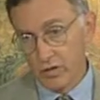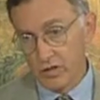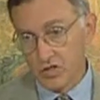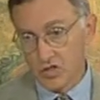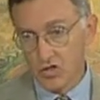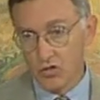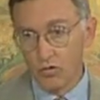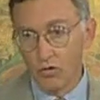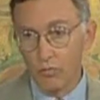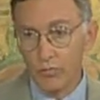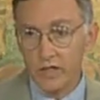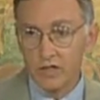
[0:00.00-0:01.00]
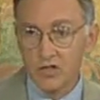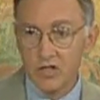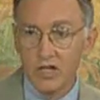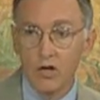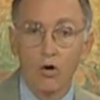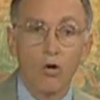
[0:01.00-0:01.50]
of this school means
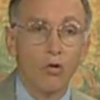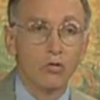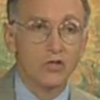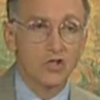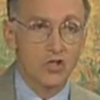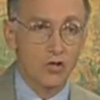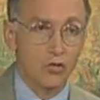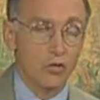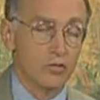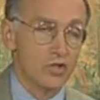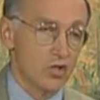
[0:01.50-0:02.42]
the old school.